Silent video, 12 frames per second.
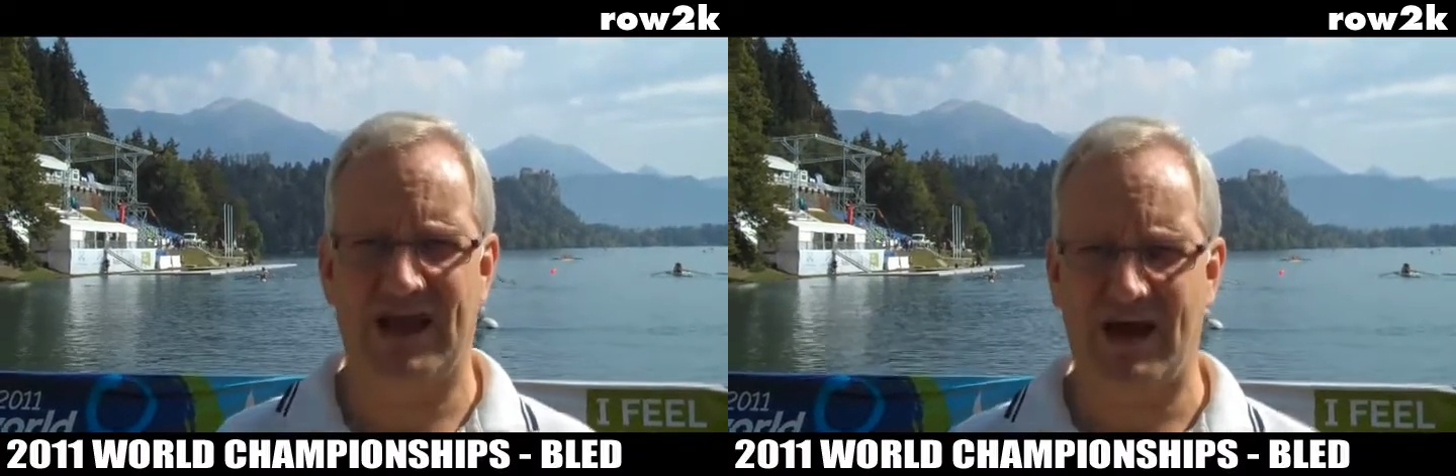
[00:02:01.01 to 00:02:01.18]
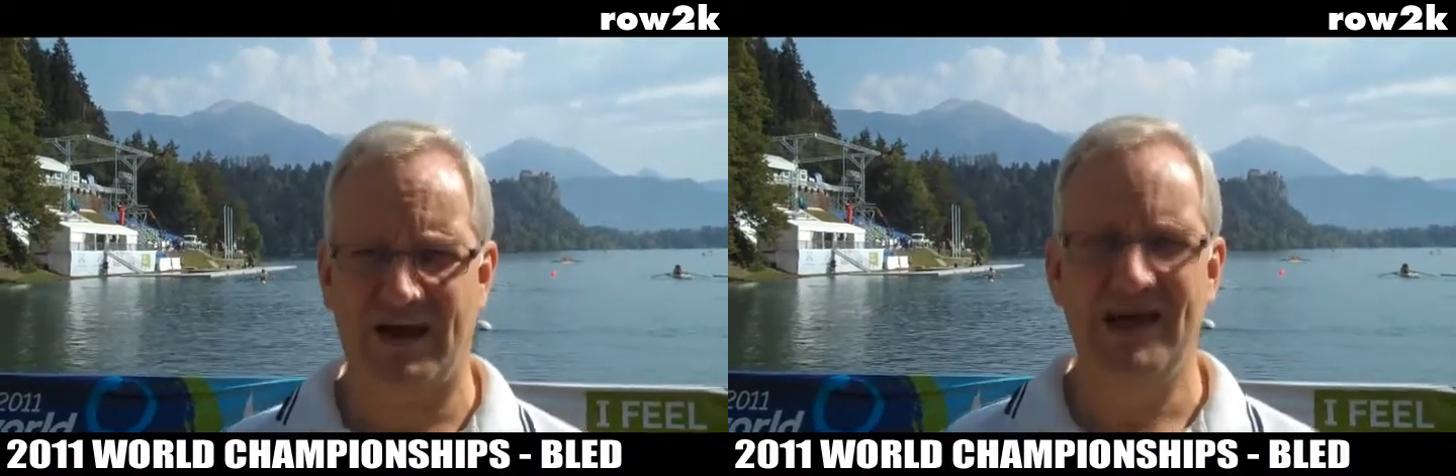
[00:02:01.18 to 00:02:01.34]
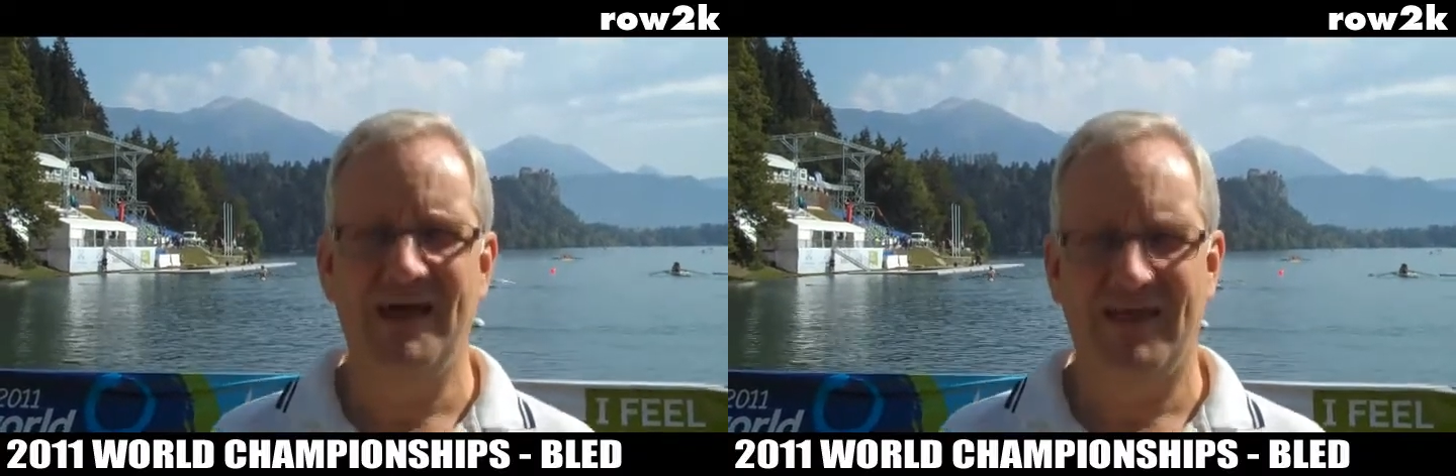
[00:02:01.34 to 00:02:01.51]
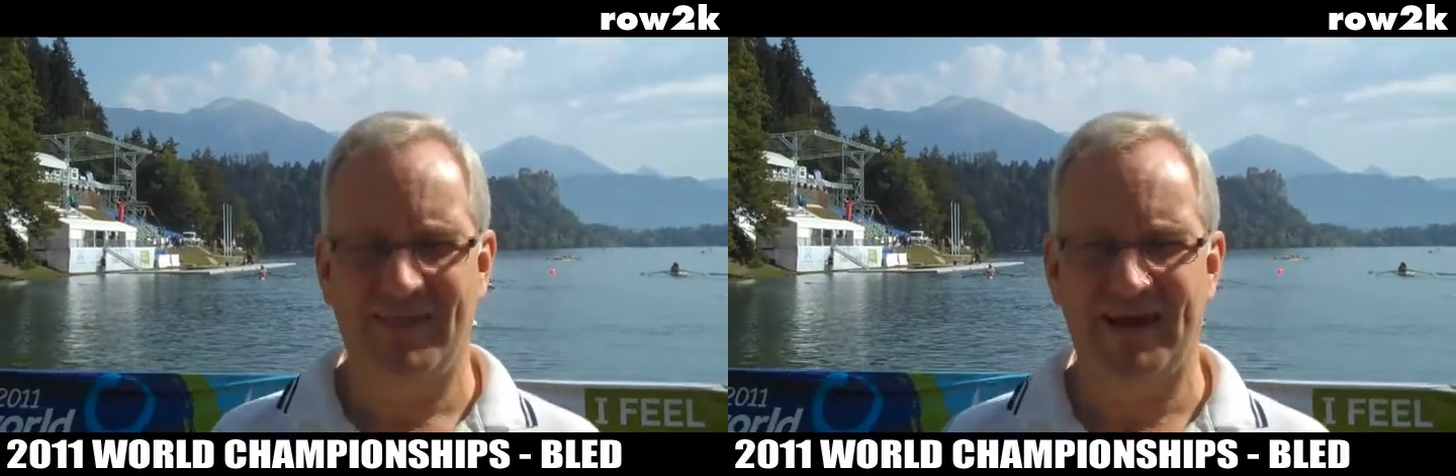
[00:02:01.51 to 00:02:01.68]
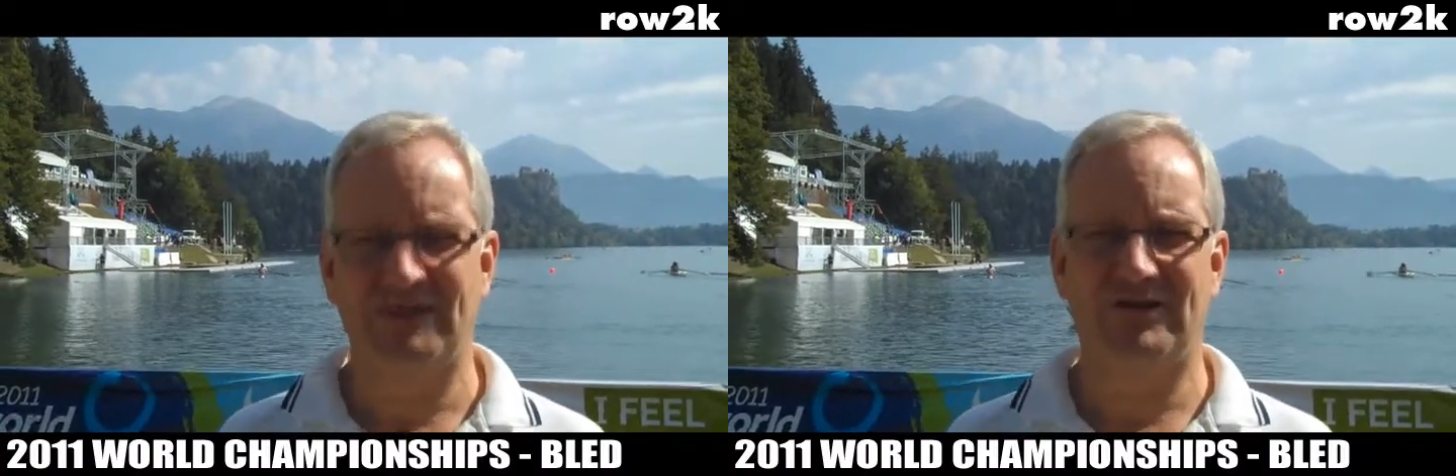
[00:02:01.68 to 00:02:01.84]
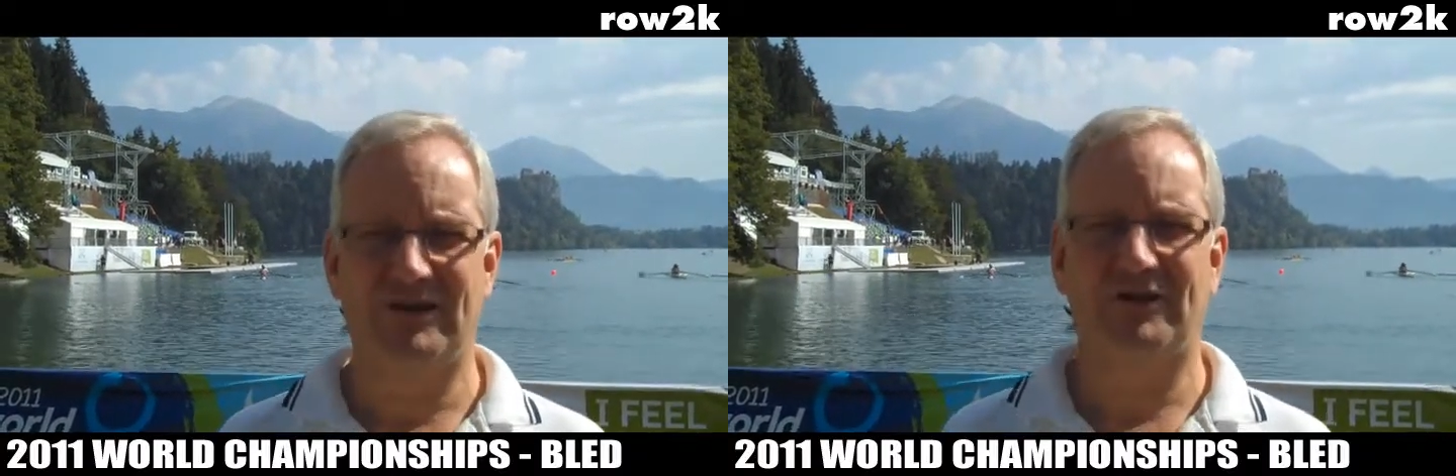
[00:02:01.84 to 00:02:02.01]
Now,
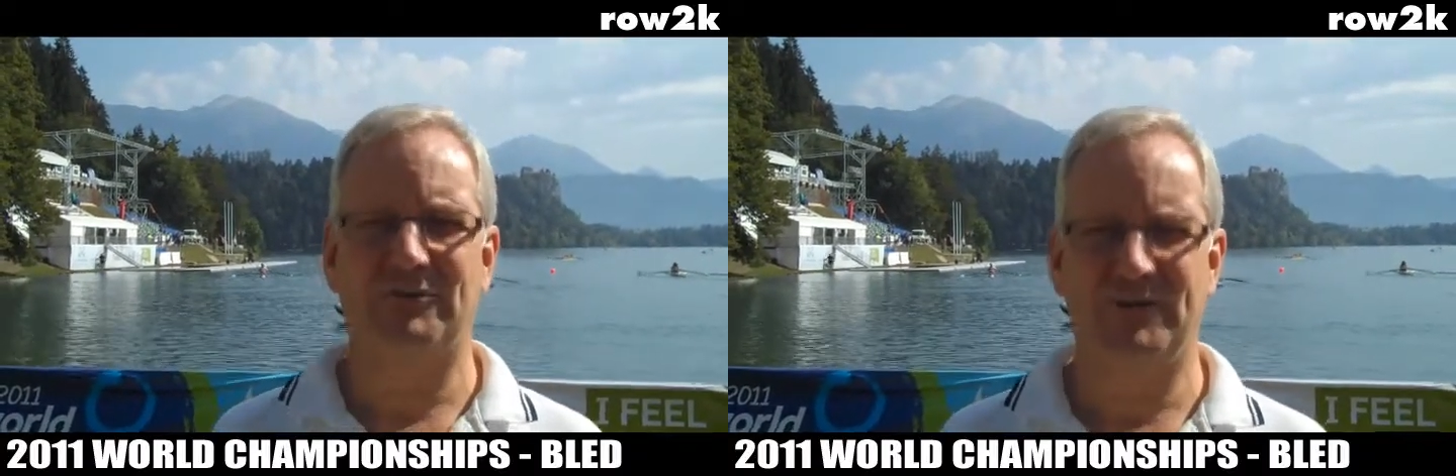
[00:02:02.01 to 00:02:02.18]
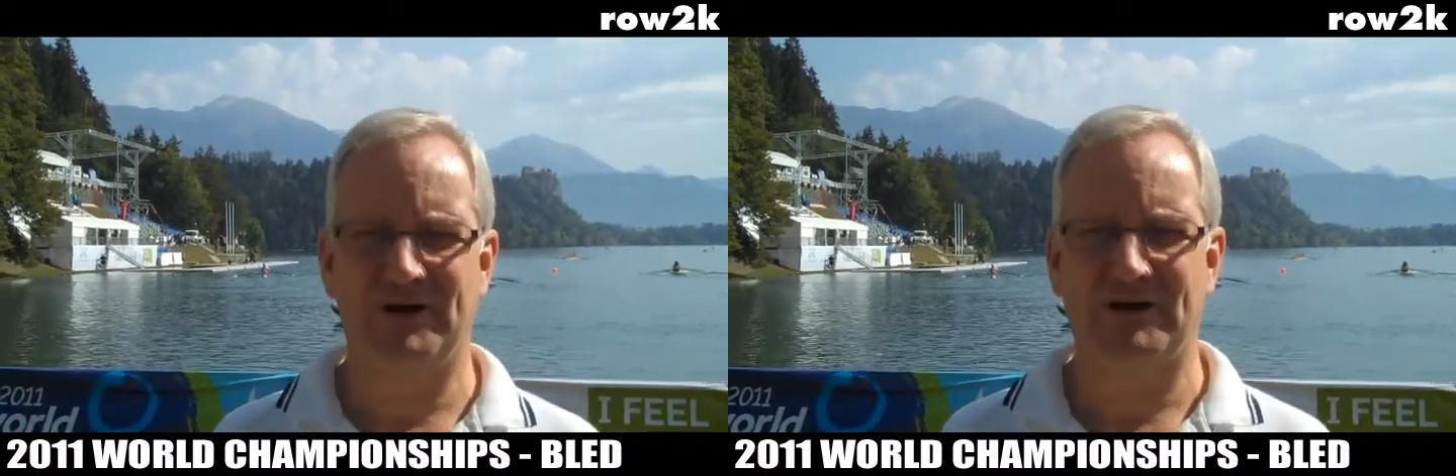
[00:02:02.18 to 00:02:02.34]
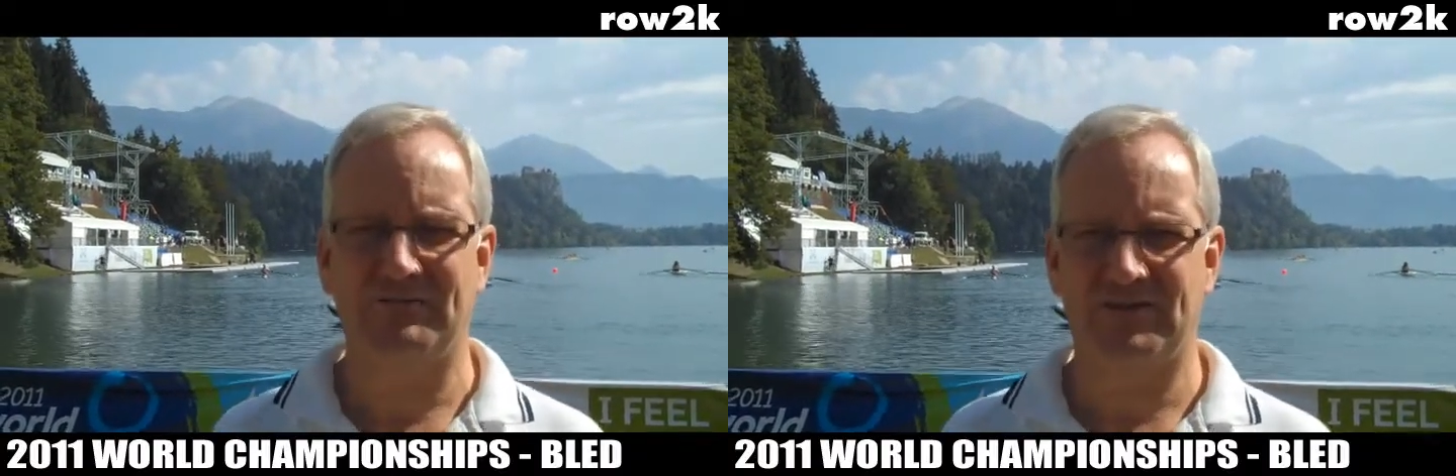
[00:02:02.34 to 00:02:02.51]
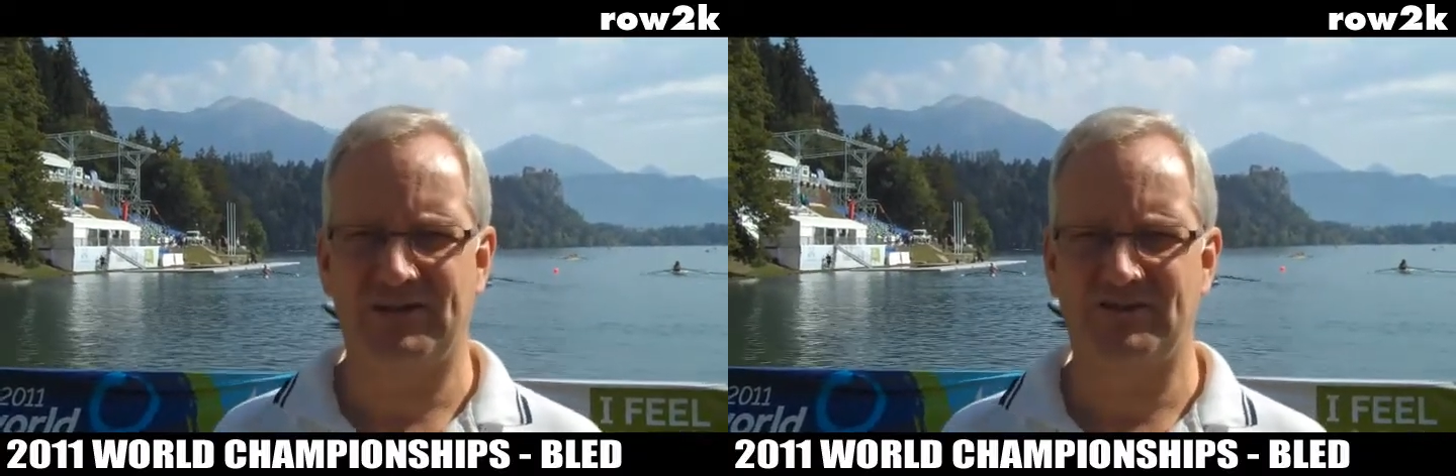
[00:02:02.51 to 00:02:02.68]
that's a lot of work for